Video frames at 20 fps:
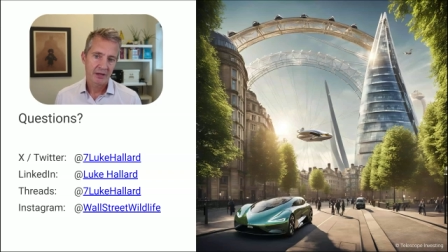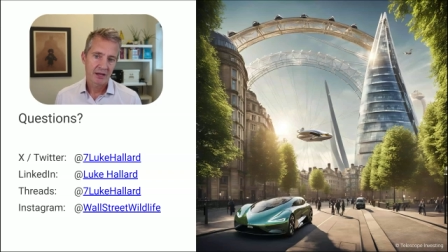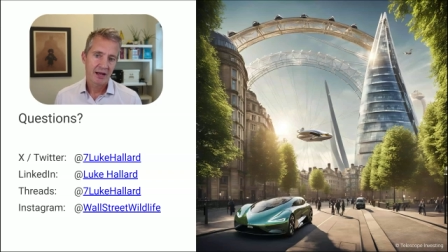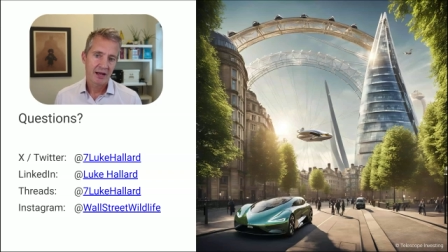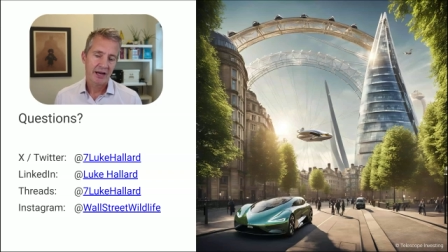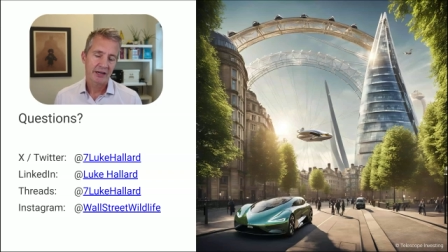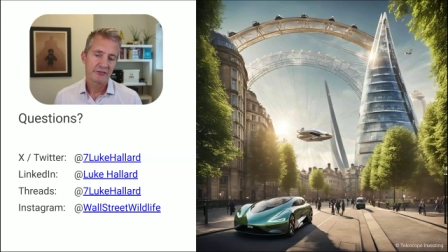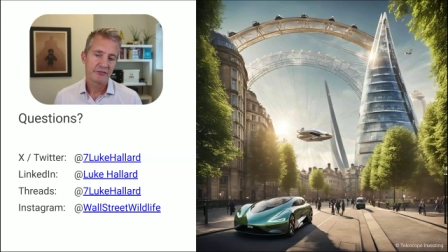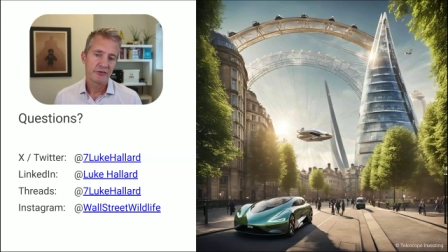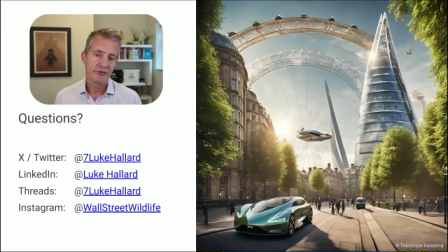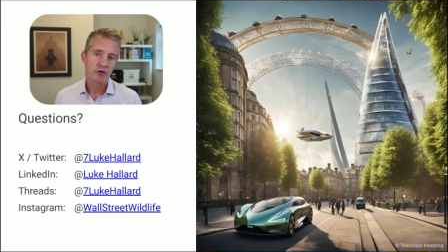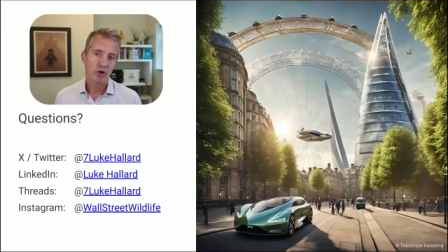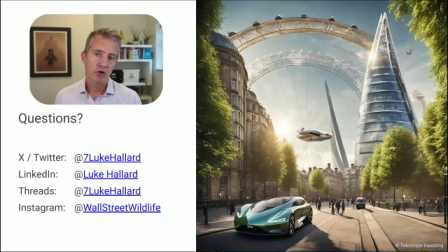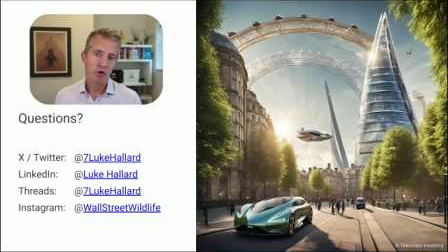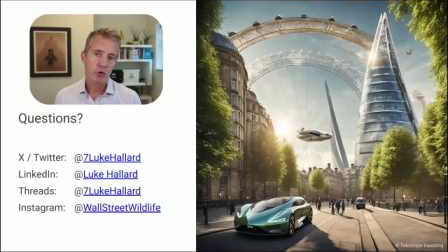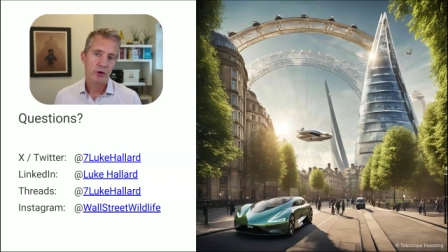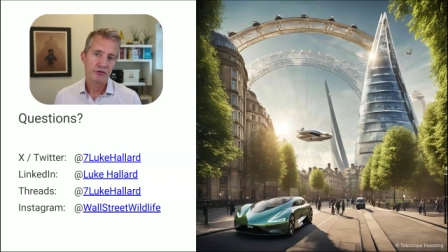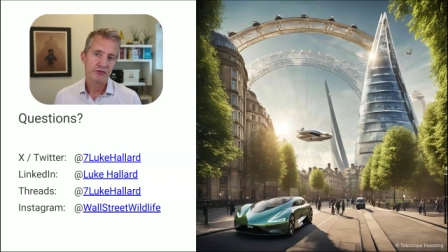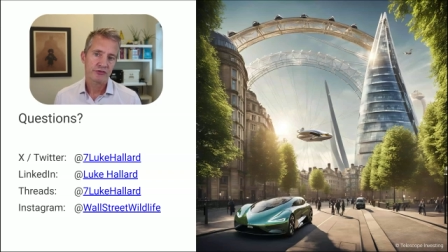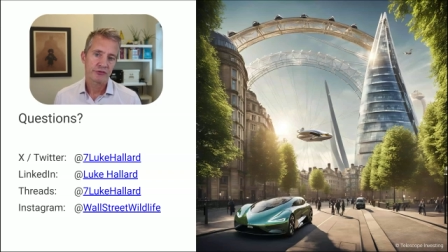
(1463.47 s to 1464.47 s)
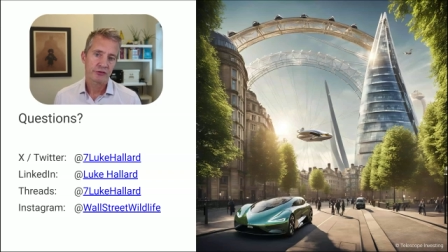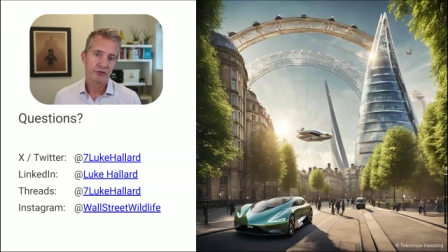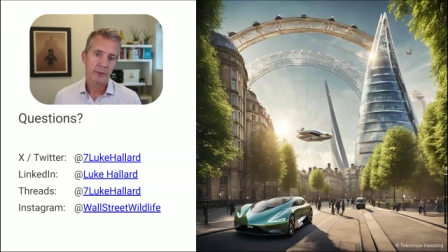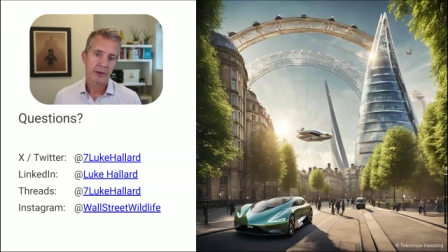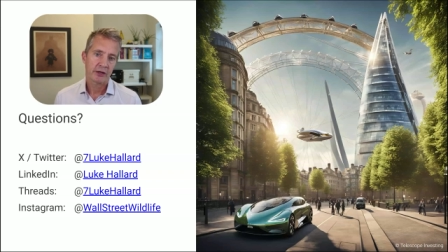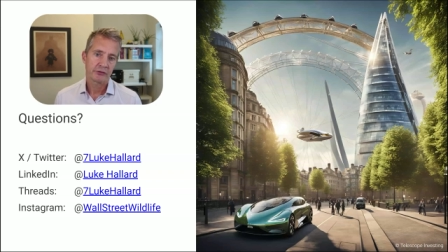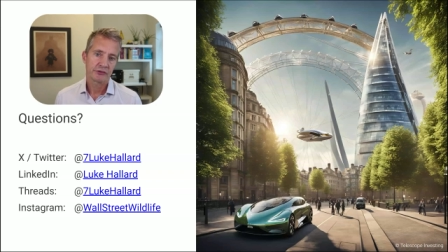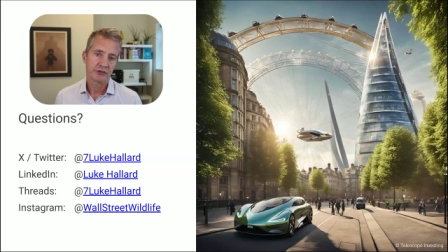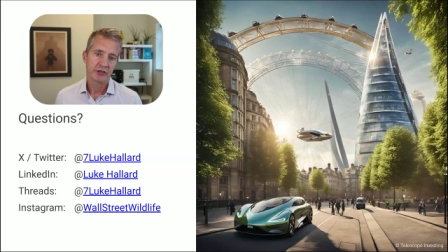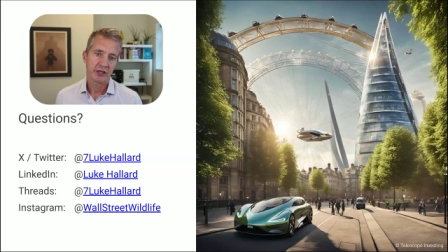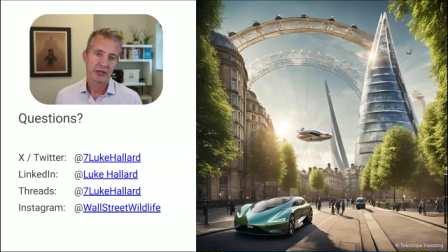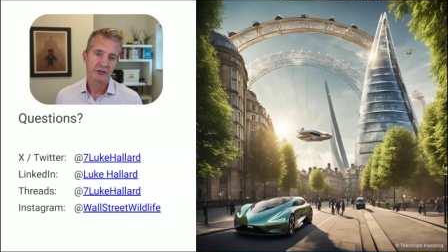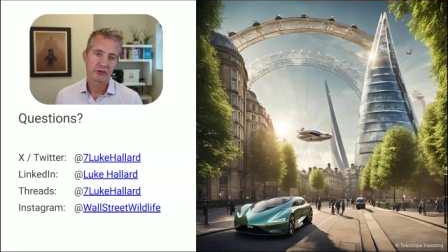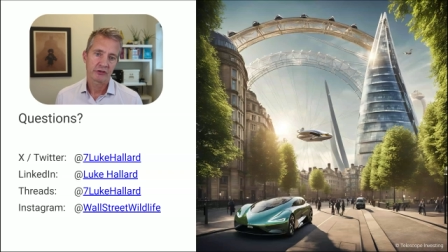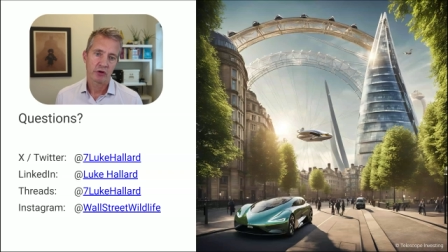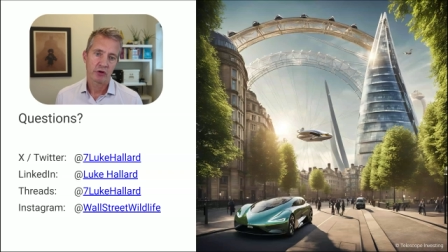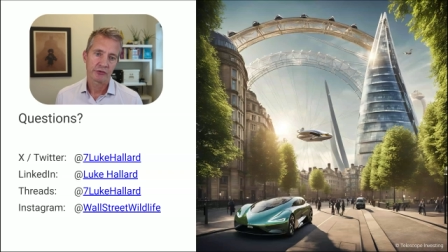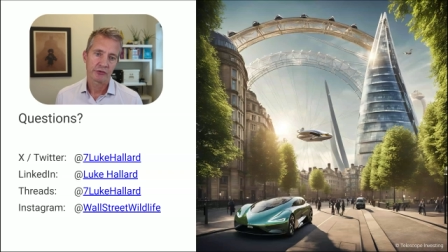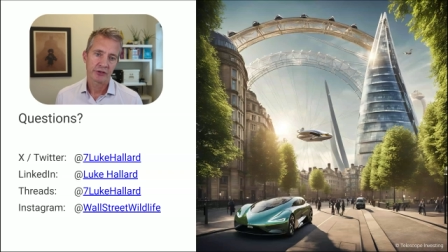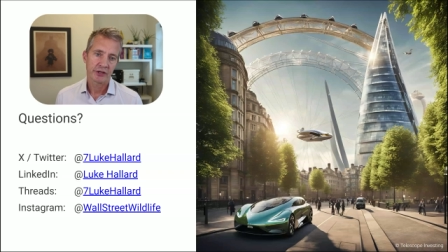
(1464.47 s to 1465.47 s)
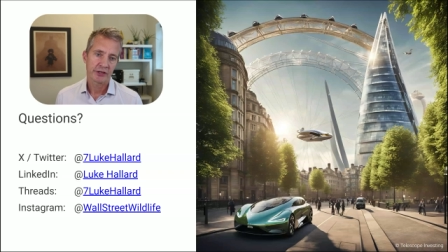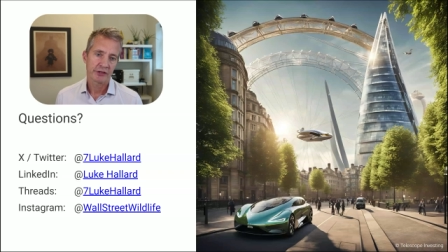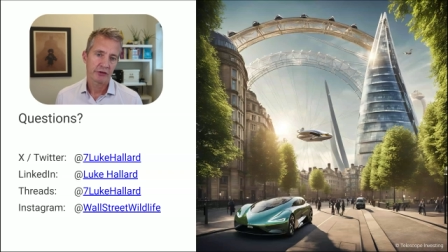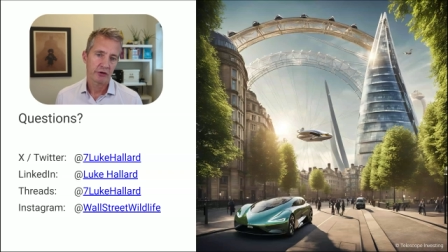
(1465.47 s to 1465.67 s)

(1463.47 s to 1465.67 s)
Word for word: And if you've got questions about today's content